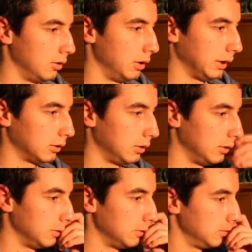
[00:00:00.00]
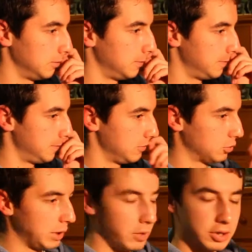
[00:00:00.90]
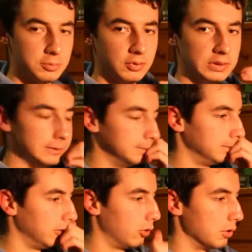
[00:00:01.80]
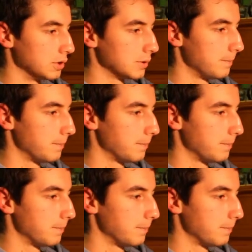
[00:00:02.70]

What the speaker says: Like the DreamWorks movie, America, of course.